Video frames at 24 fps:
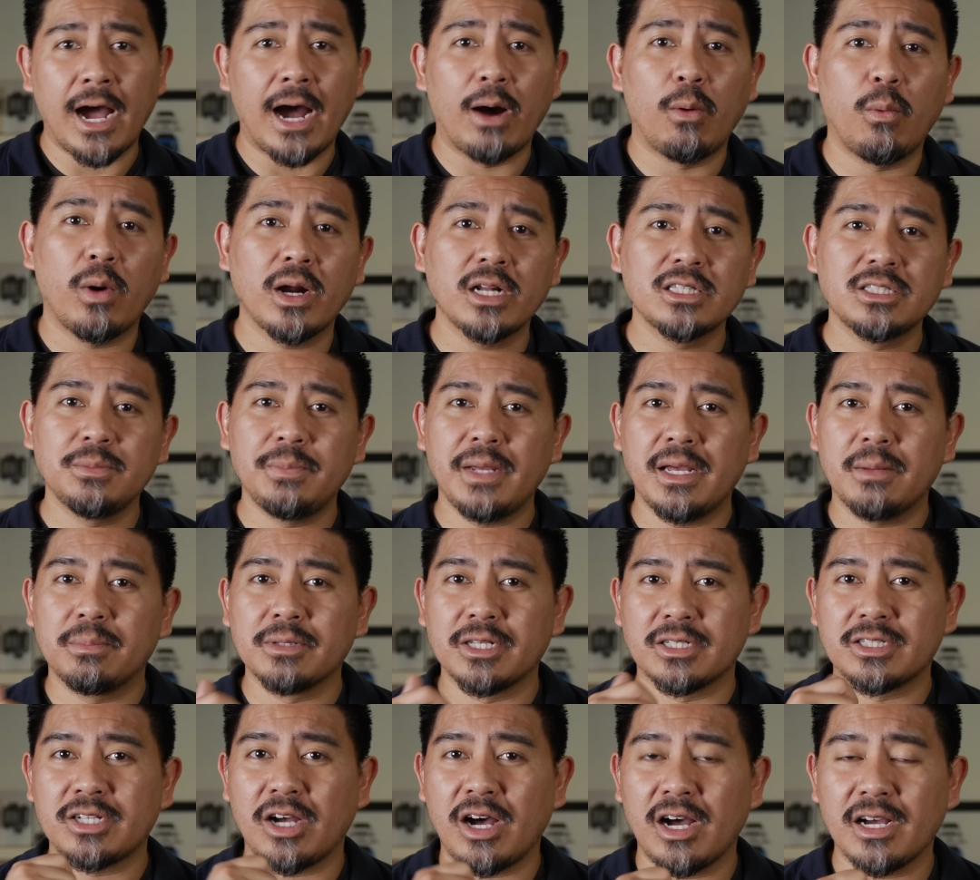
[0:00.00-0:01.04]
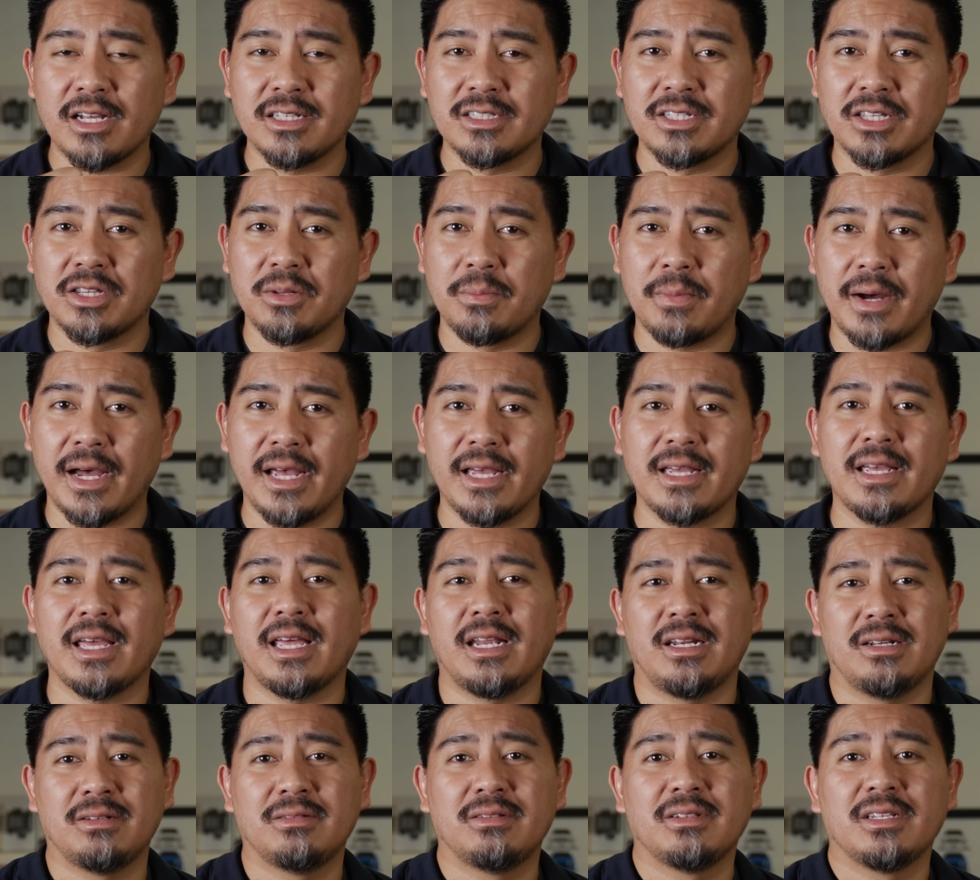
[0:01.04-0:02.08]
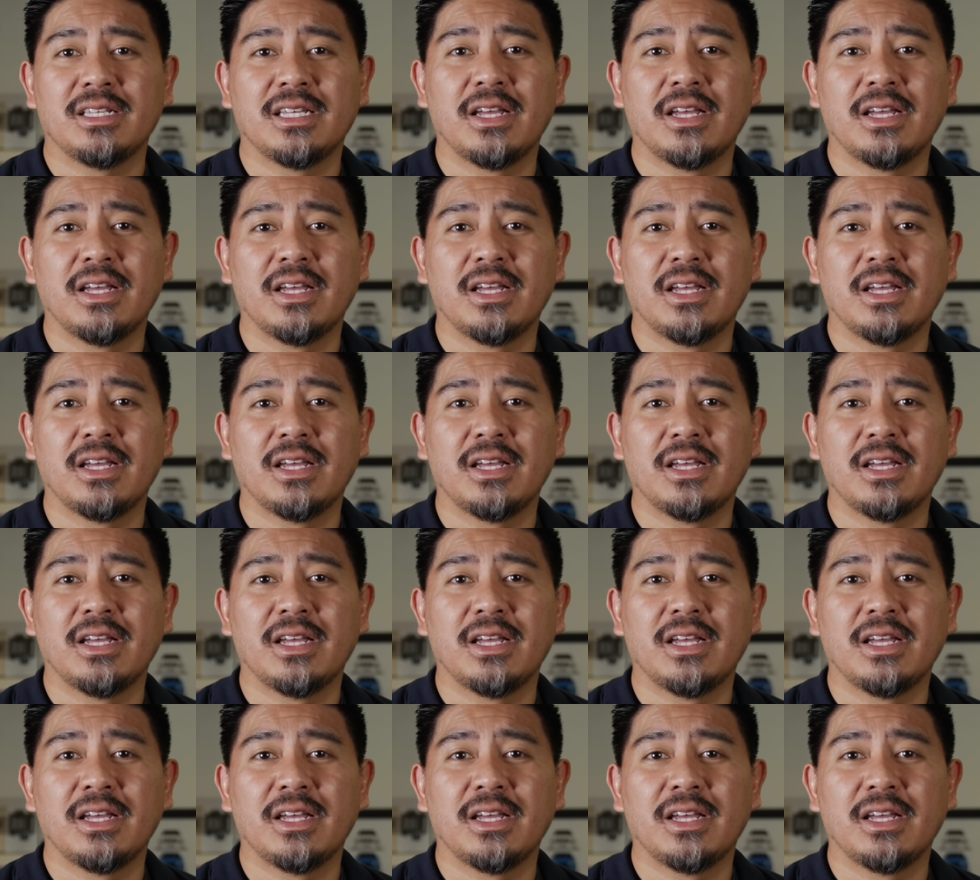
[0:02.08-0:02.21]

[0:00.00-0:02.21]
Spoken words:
I wanted to be able to talk into the mic and